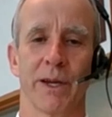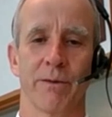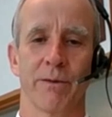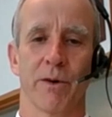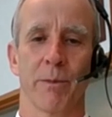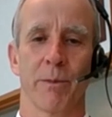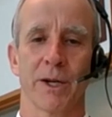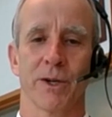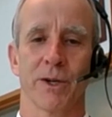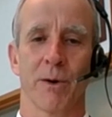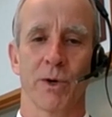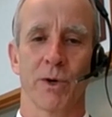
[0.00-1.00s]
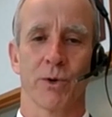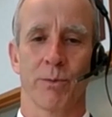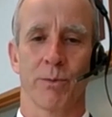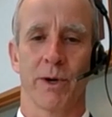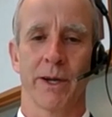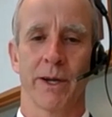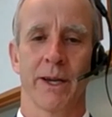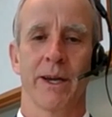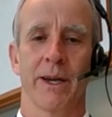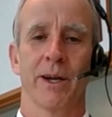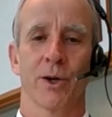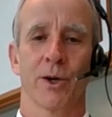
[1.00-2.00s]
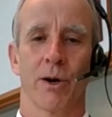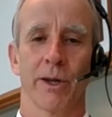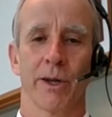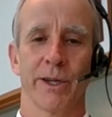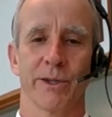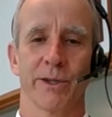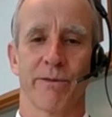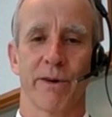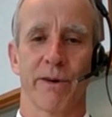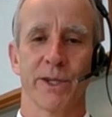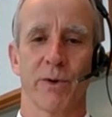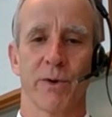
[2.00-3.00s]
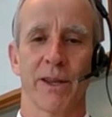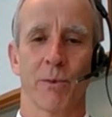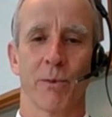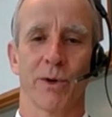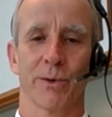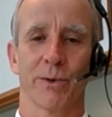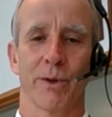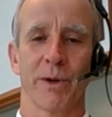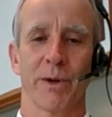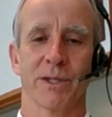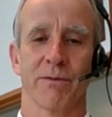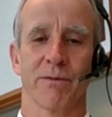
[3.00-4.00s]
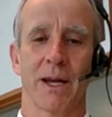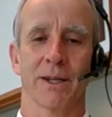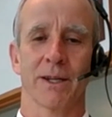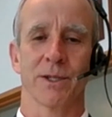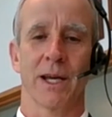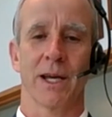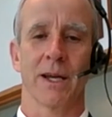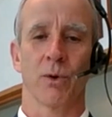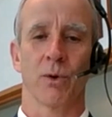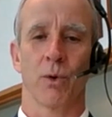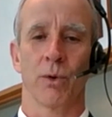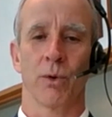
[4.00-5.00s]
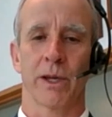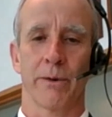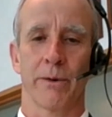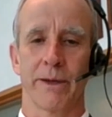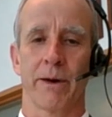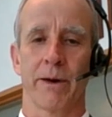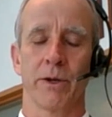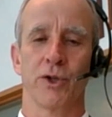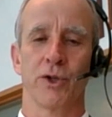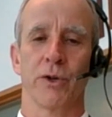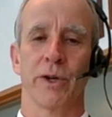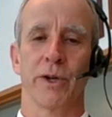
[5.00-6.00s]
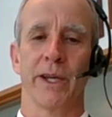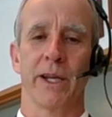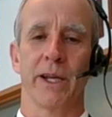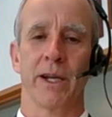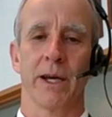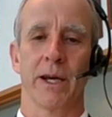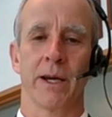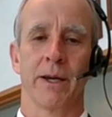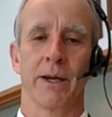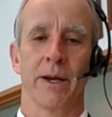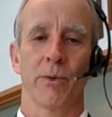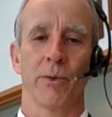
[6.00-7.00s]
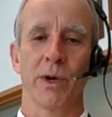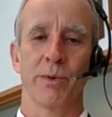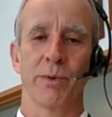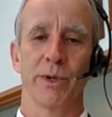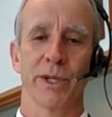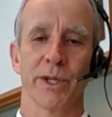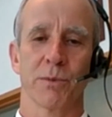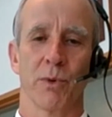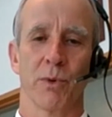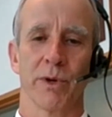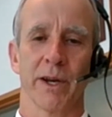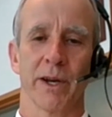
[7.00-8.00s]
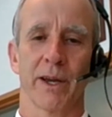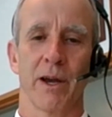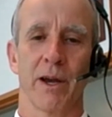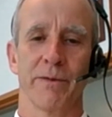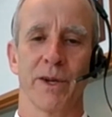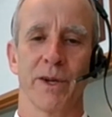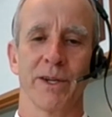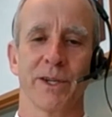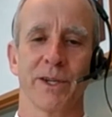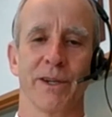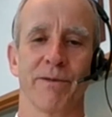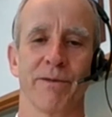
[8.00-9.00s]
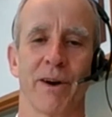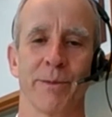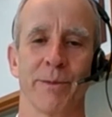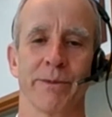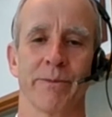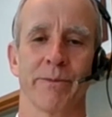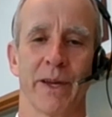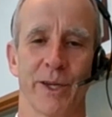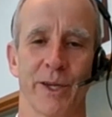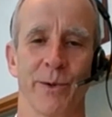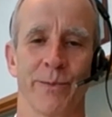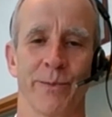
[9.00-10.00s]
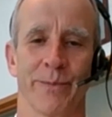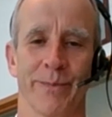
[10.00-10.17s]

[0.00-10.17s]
thank you very much, and I wish all my colleagues and friends around the world all the best of luck as they all go on their own journey in rebooting sport in the COVID-19 environment. Thank you.